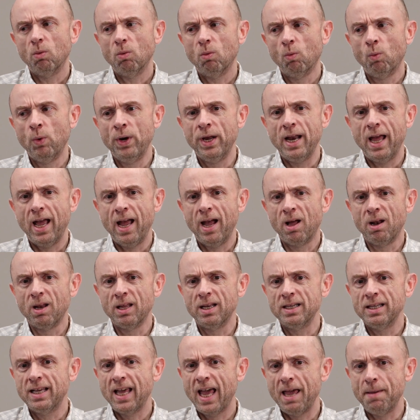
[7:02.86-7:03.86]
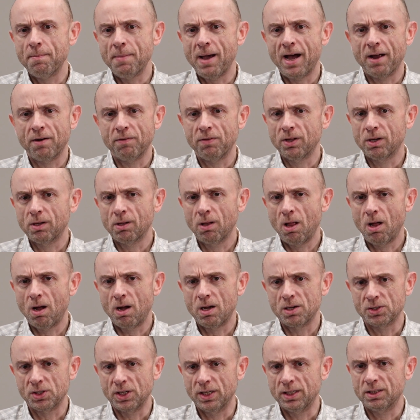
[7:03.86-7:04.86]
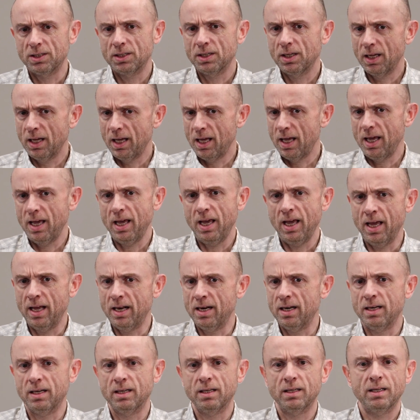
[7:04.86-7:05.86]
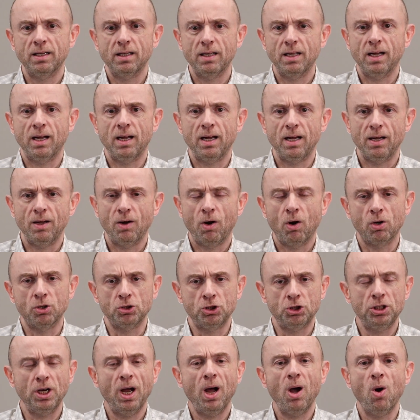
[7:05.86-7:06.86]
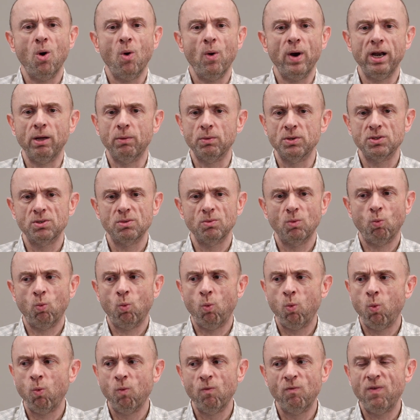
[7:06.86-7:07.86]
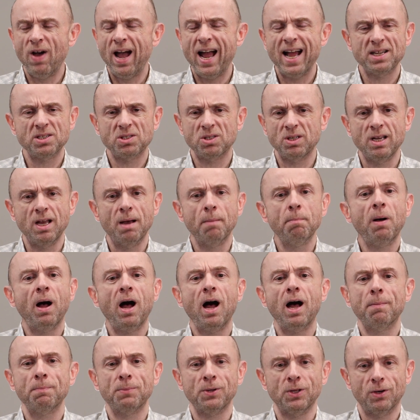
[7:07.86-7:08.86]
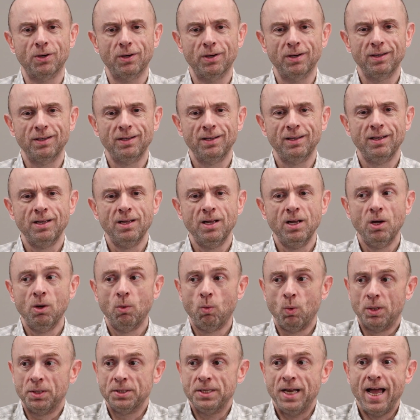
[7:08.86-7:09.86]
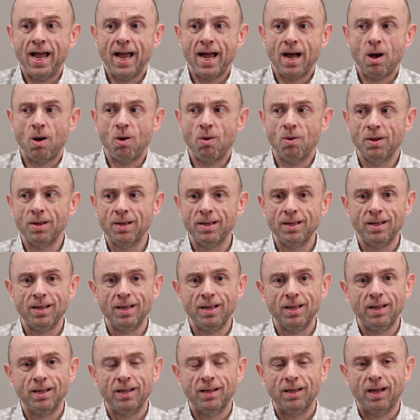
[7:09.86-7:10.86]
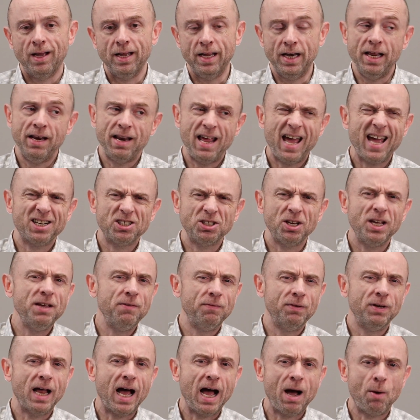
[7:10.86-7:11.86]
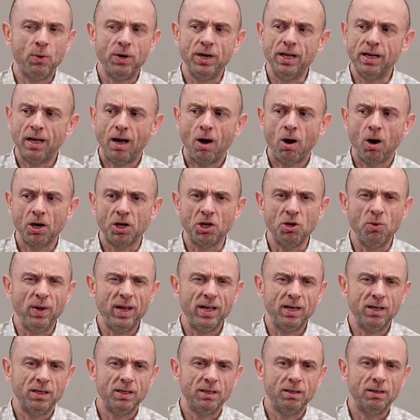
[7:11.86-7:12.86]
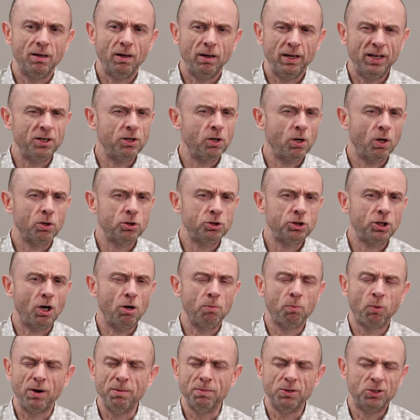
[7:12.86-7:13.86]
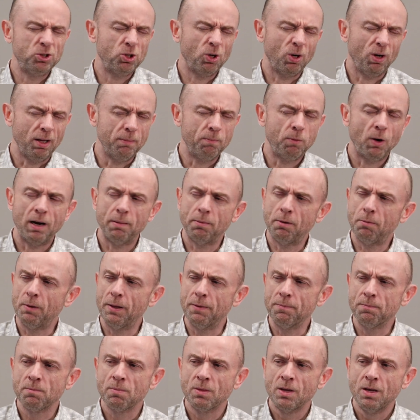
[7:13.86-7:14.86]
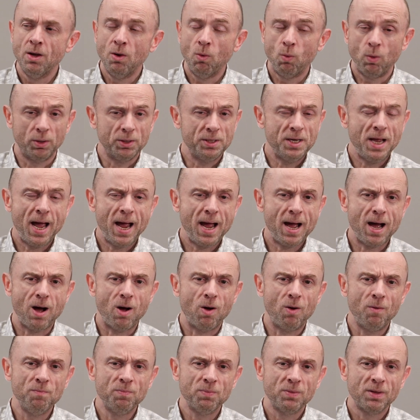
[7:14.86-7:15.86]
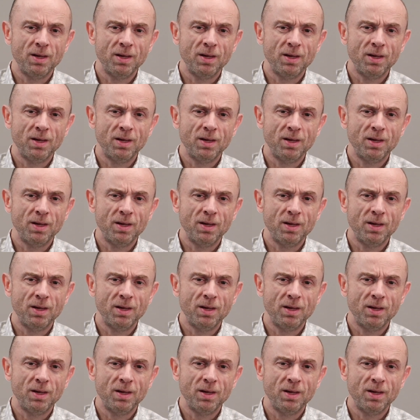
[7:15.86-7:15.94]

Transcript: when Ellen came out of the closet in her show, and it was vastly unpopular. Well, now, and it actually even, I would argue, ended her show prematurely, probably. Well, now,